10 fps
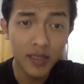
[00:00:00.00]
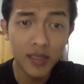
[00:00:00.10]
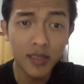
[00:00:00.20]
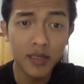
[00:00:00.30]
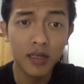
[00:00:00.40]

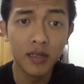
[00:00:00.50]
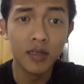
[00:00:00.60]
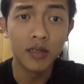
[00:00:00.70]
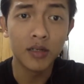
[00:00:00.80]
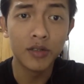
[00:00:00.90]
is
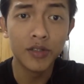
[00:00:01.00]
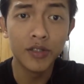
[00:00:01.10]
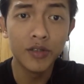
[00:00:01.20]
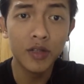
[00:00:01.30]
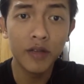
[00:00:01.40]
a
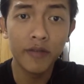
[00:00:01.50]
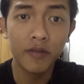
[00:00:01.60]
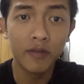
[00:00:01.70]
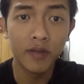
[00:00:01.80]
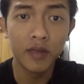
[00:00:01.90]
continual
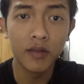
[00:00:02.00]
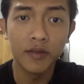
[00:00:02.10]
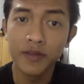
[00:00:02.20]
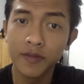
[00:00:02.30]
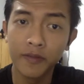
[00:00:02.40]
evolving
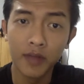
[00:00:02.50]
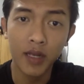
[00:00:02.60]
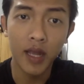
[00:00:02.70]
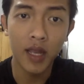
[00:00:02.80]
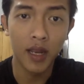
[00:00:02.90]

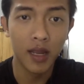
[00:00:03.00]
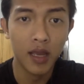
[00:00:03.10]
discipline and